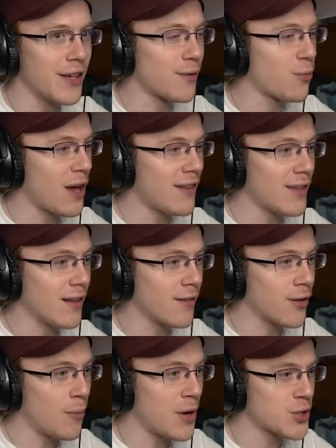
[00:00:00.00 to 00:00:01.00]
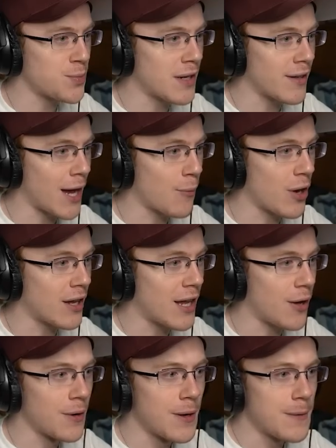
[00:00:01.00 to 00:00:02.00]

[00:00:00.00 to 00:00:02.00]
is wasting so much of my time right now.